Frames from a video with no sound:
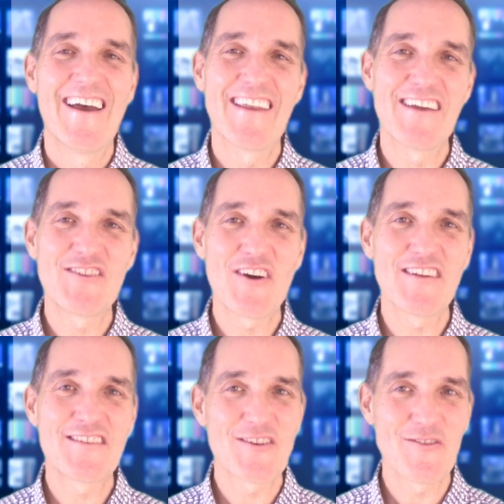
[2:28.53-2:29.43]
And I showed
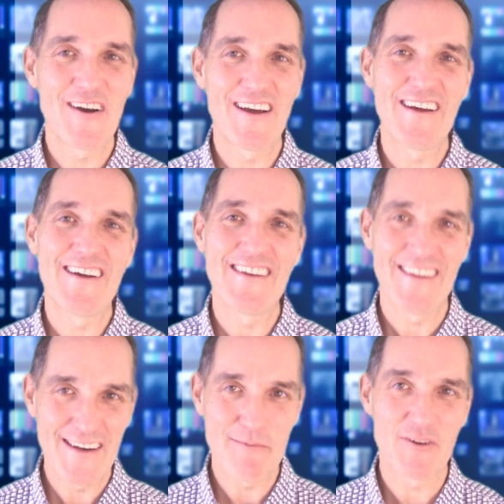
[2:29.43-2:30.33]
it to a
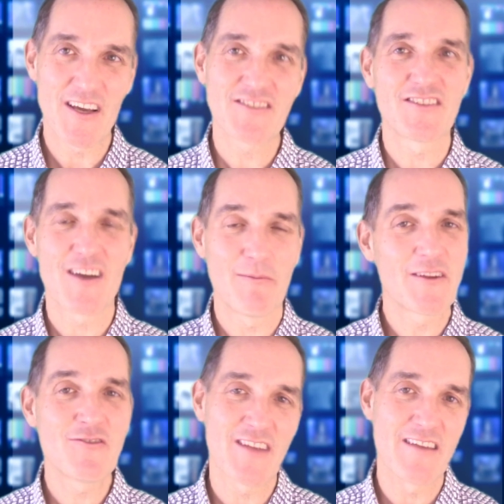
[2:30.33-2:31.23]
leading production
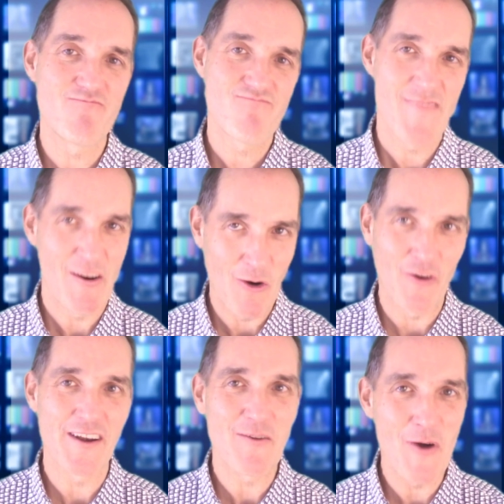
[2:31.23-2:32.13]
company who said they were
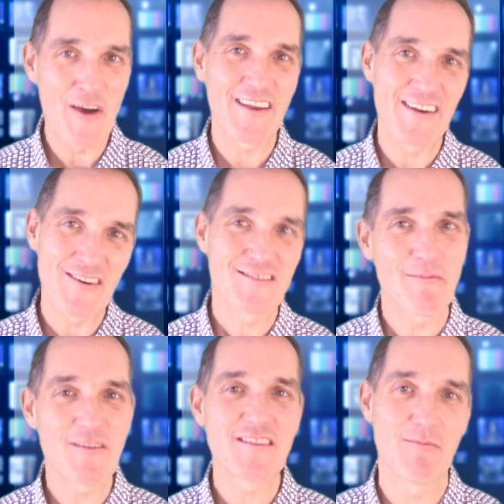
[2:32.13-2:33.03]
already working on
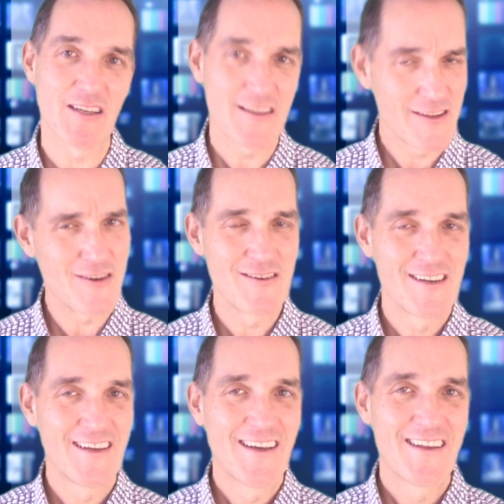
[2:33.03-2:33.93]
something similar, though
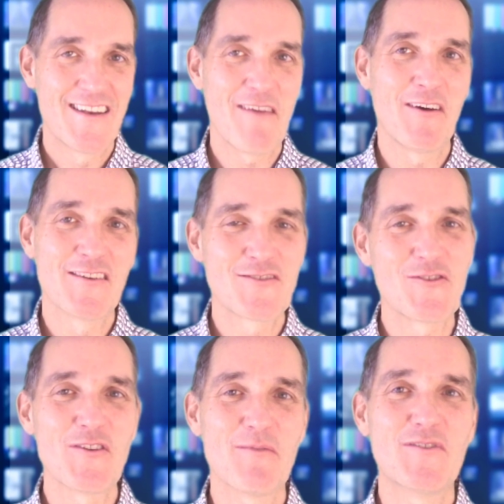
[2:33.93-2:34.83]
never
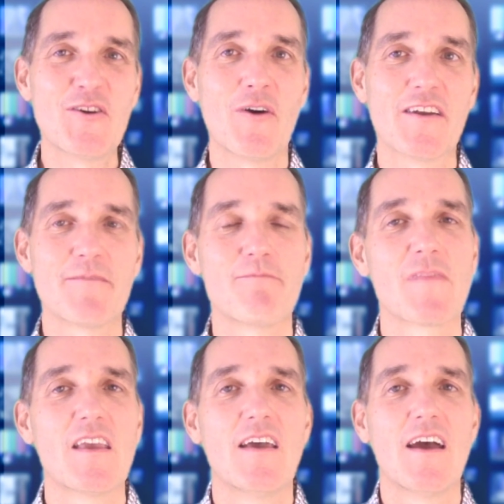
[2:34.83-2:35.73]
saw them do it.
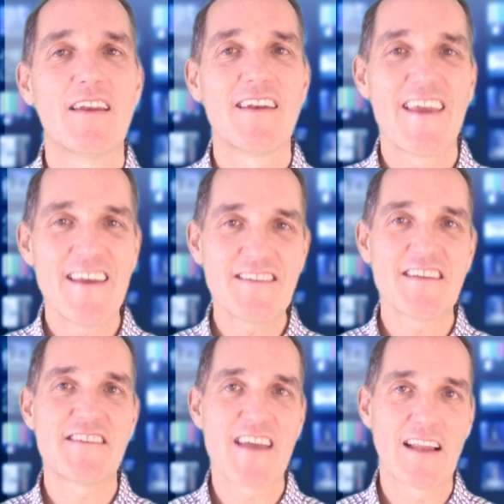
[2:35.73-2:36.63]
And it is
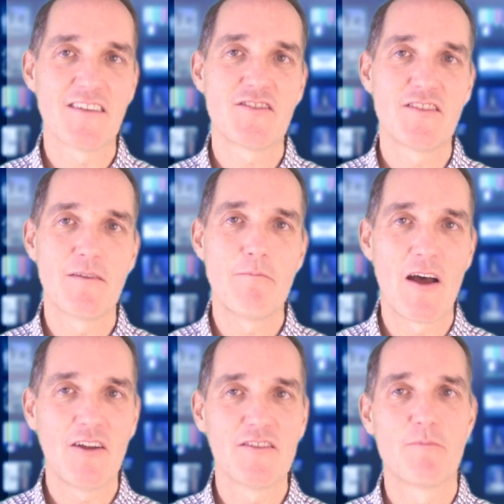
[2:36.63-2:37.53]
a challenge to
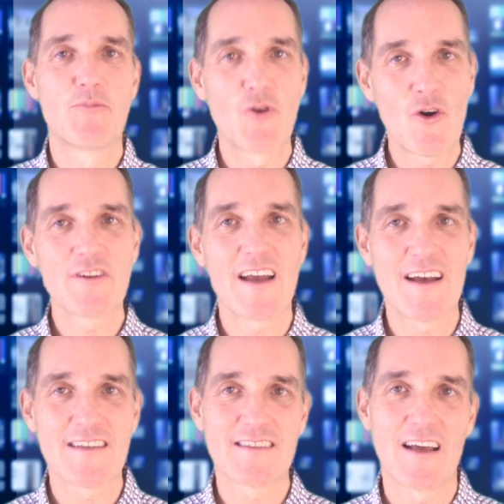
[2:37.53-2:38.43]
meld a
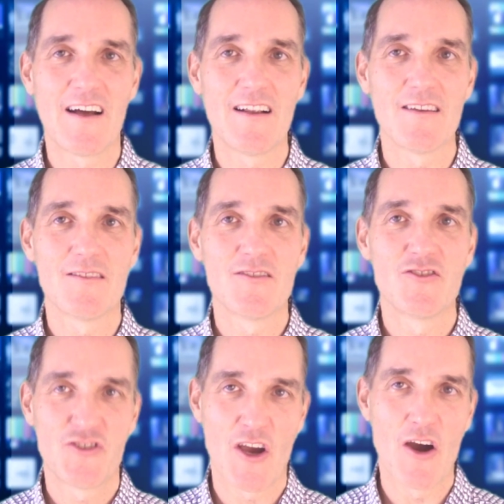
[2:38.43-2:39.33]
broadcast style
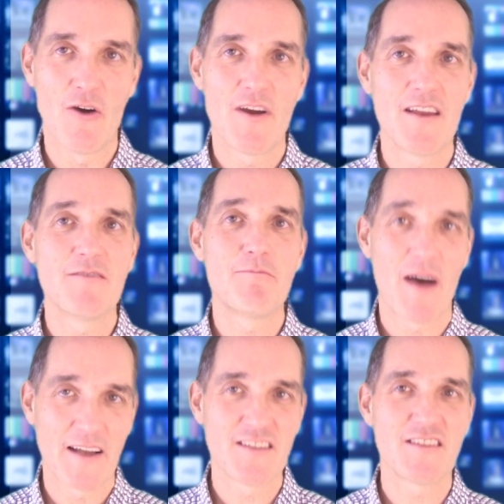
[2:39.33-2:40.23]
show and
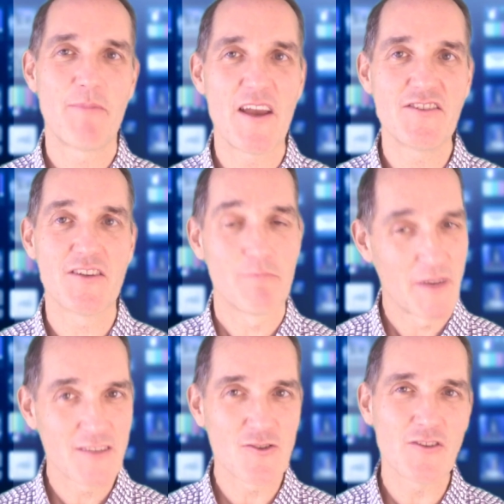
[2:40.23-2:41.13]
participation,
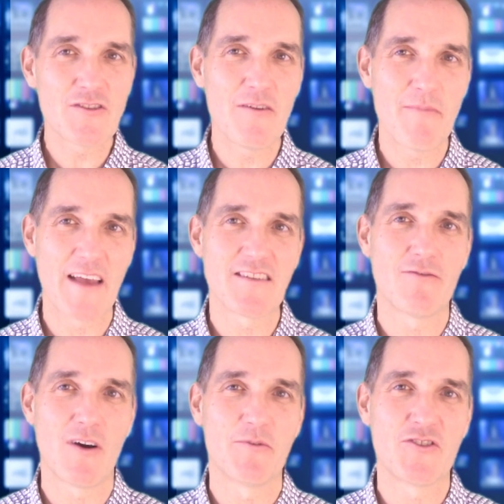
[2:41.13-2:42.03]
but it's also a
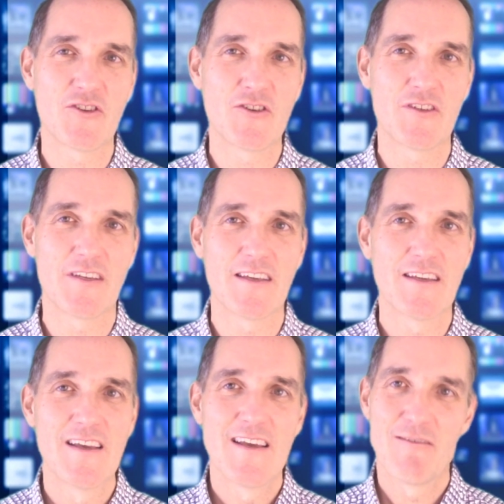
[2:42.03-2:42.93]
massive opportunity,
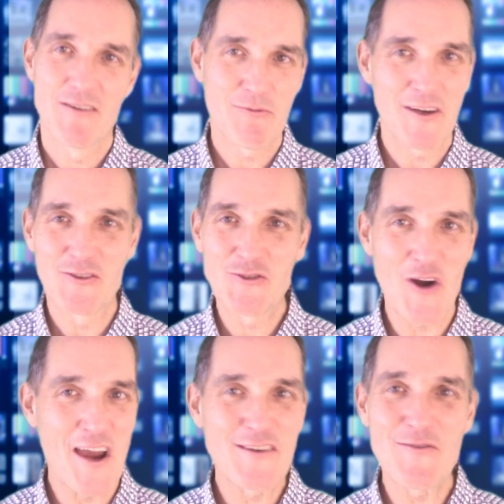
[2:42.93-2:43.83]
which we're
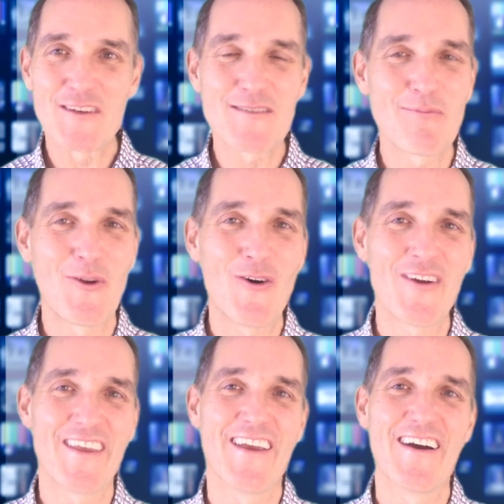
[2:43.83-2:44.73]
trying to
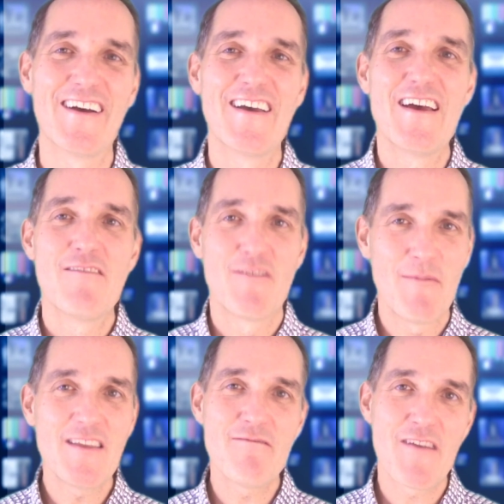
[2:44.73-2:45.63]
explore here. For
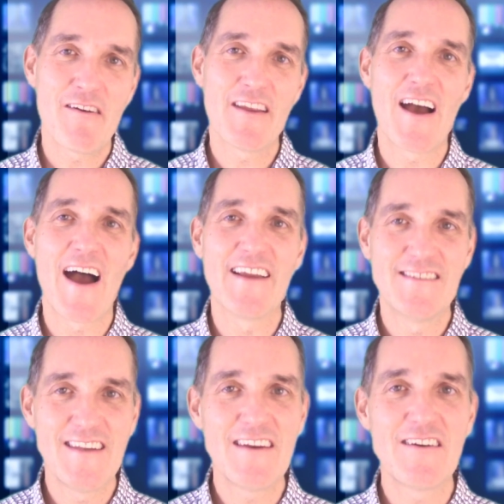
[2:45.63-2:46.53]
me, the very
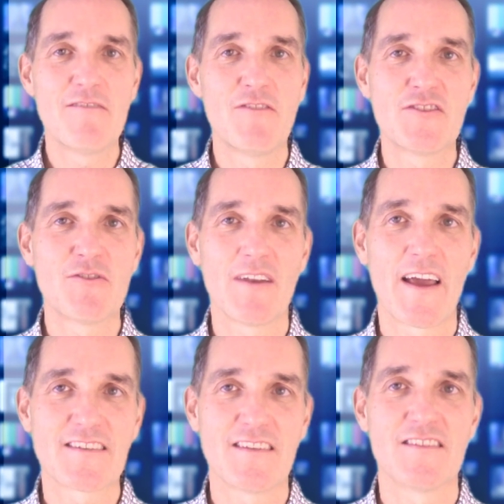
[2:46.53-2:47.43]
idea of virtual
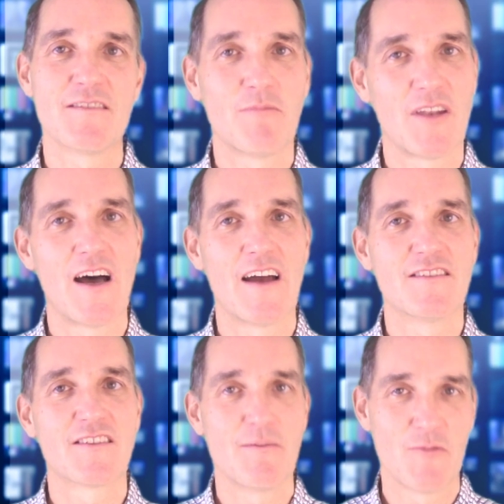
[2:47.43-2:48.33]
excellence
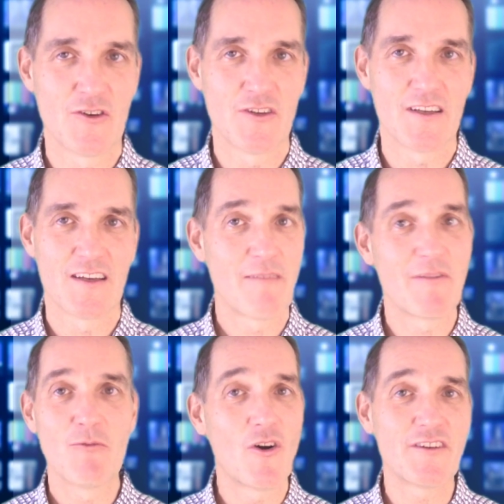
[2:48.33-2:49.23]
implies community. And I've
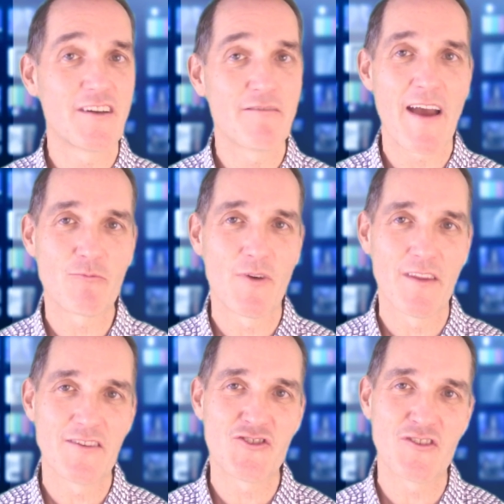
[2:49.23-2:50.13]
been wondering, in fact,
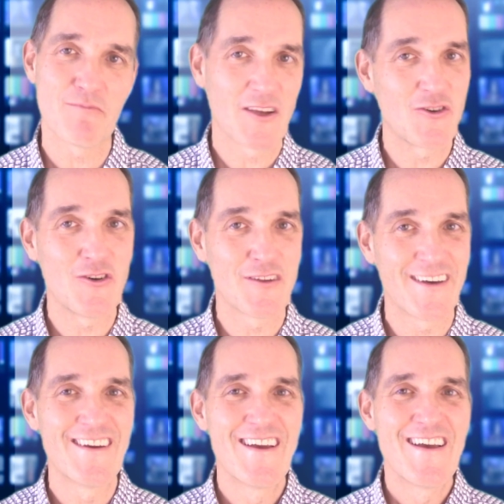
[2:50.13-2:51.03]
whether this shouldn't be called
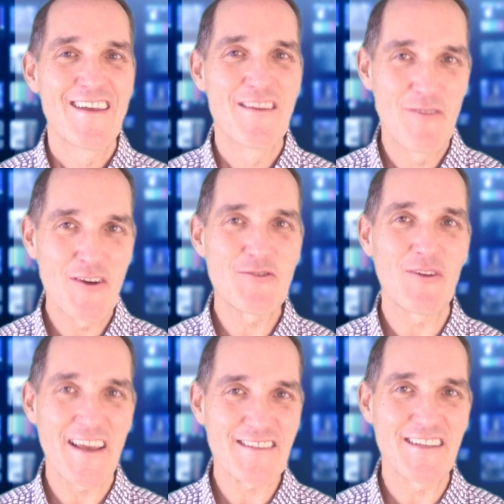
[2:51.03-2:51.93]
the, the
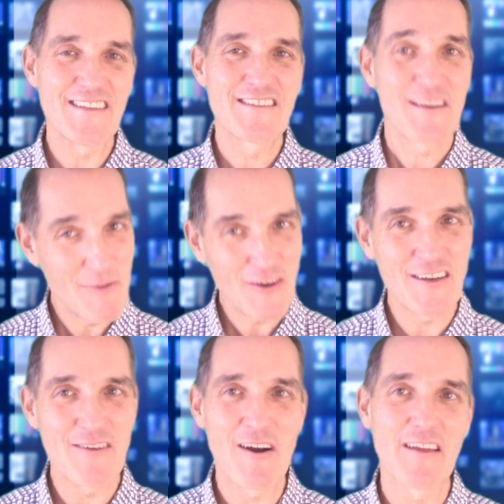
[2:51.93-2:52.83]
virtual excellence
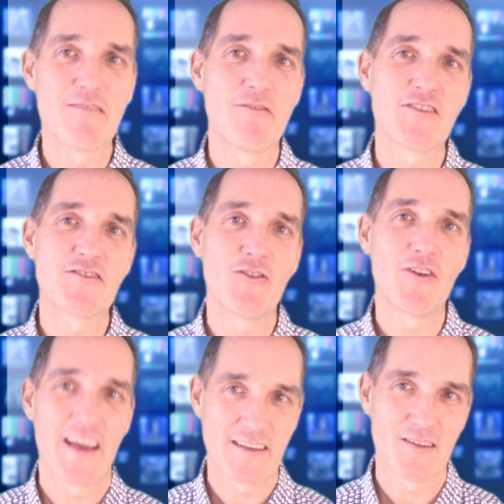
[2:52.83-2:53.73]
community rather than the
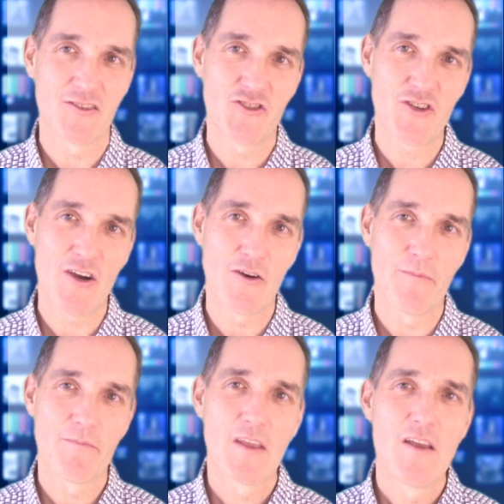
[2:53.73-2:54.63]
virtual excellence show.